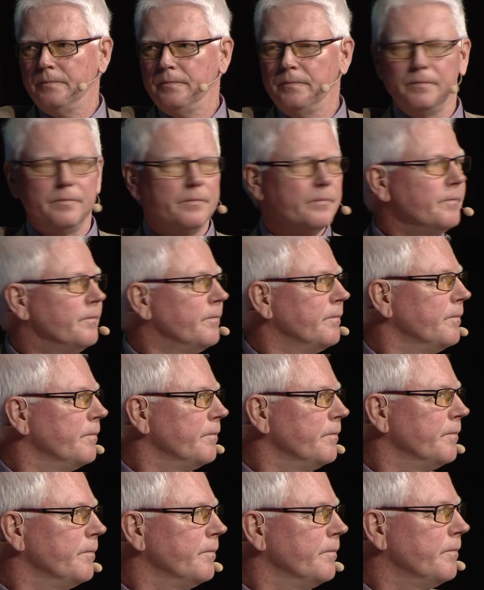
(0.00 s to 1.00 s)
There's a nice
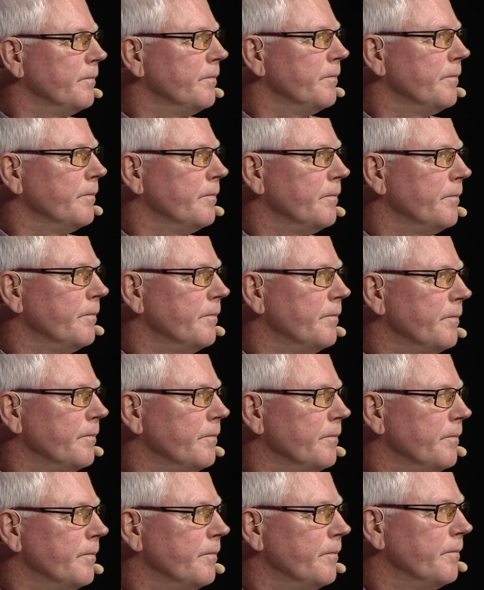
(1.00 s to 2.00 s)
saying for
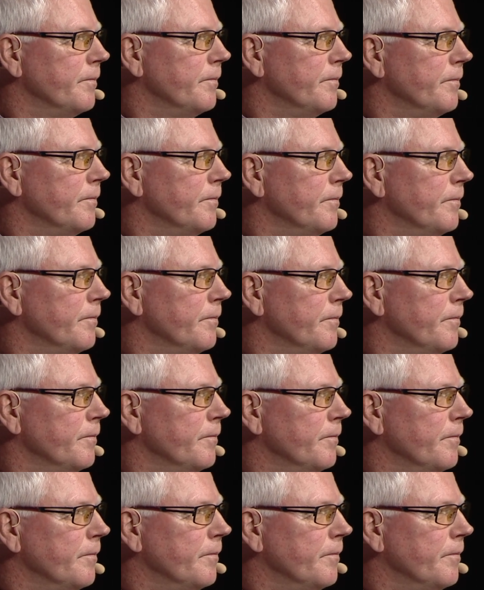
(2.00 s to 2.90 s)
that. The